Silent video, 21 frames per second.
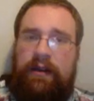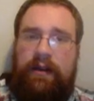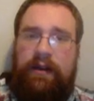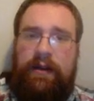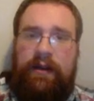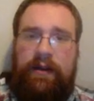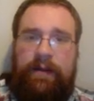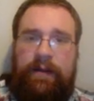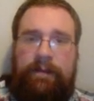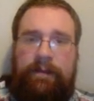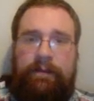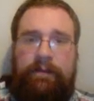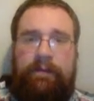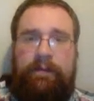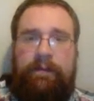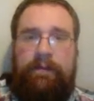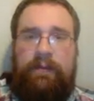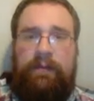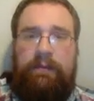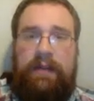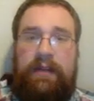
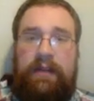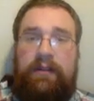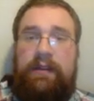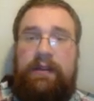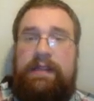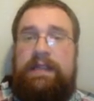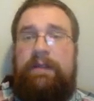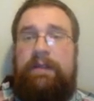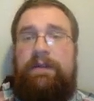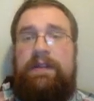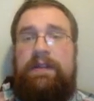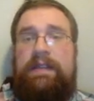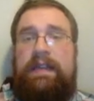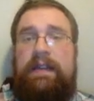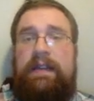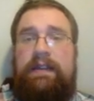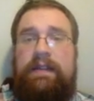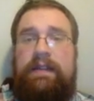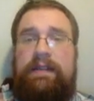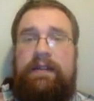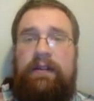My goodness, if you
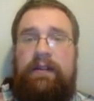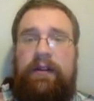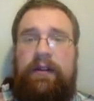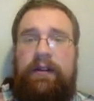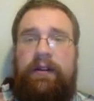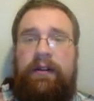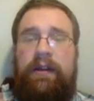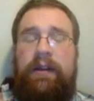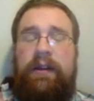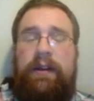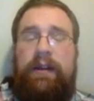stayed this long,